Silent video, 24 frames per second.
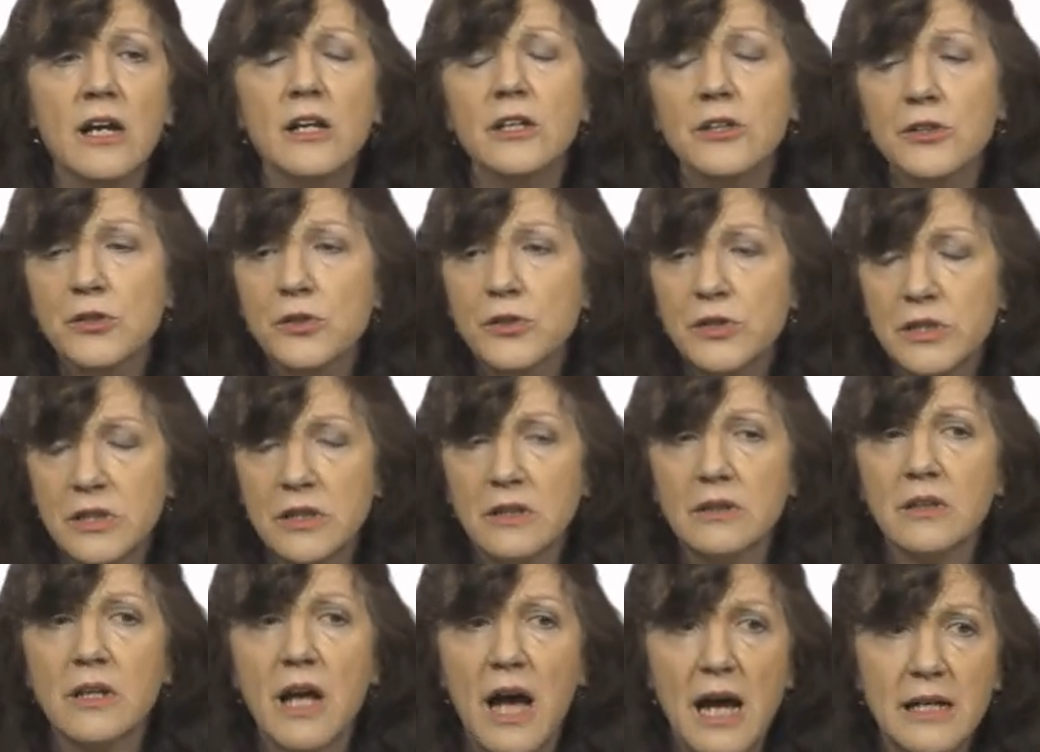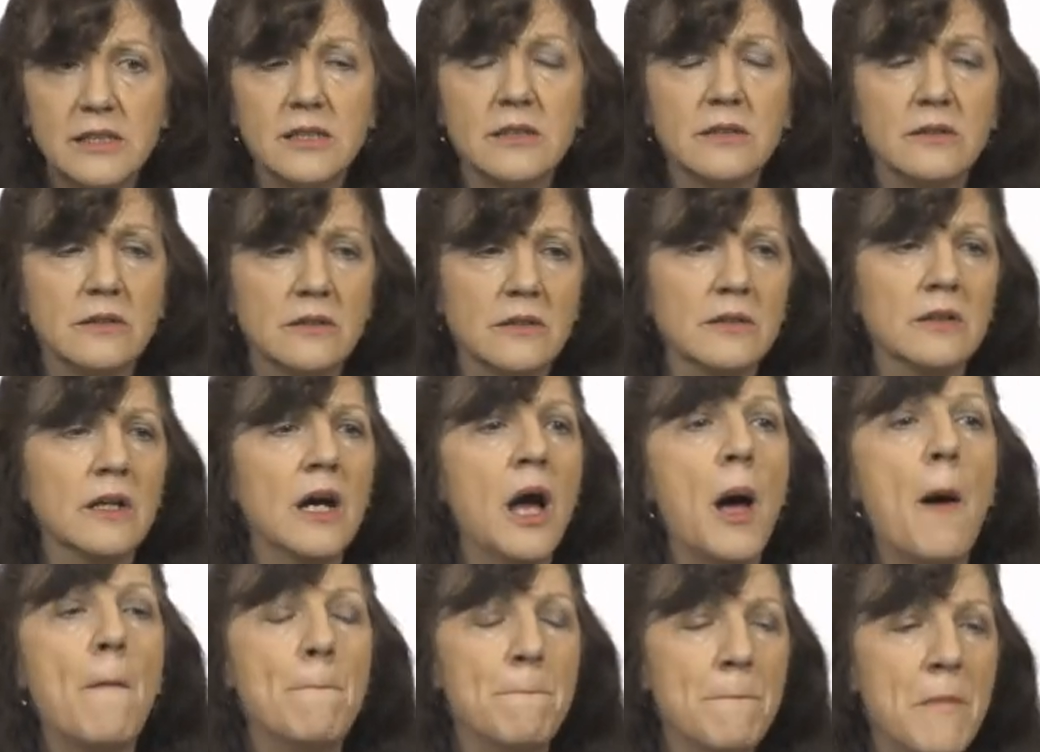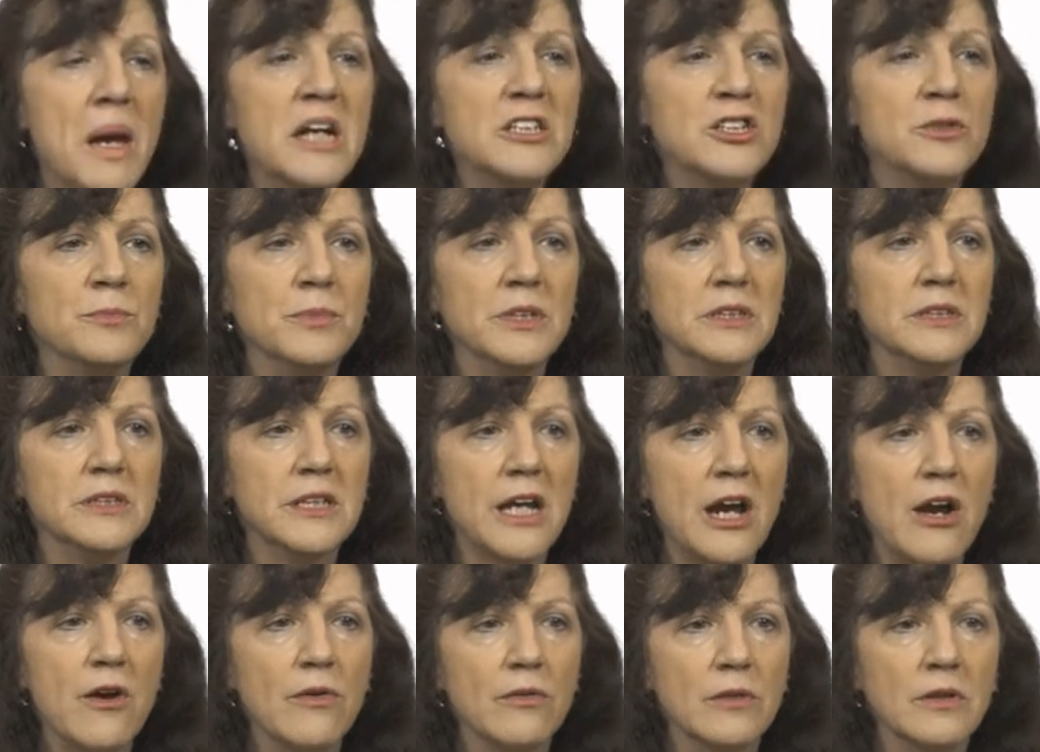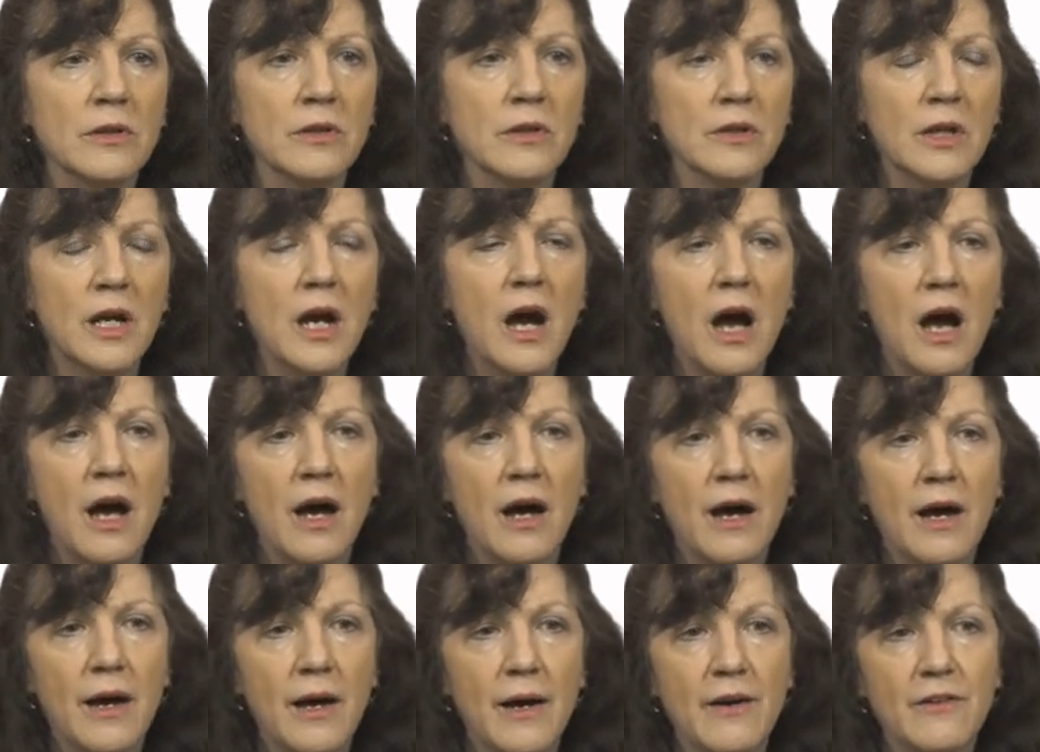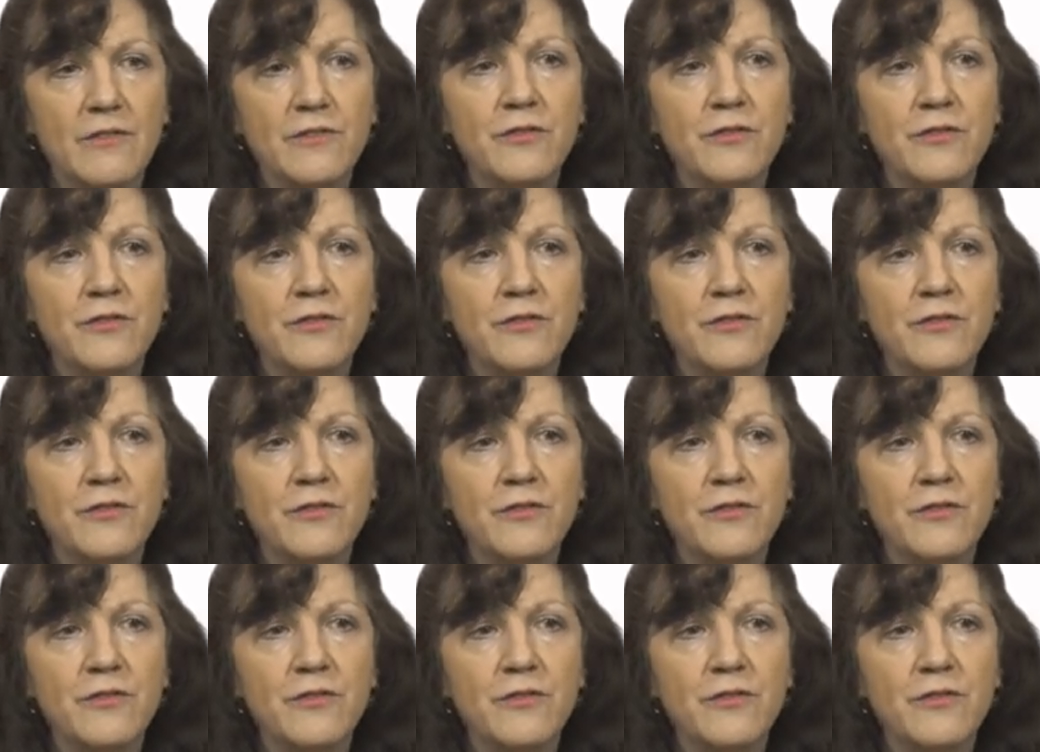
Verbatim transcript: using classical measurement error uh,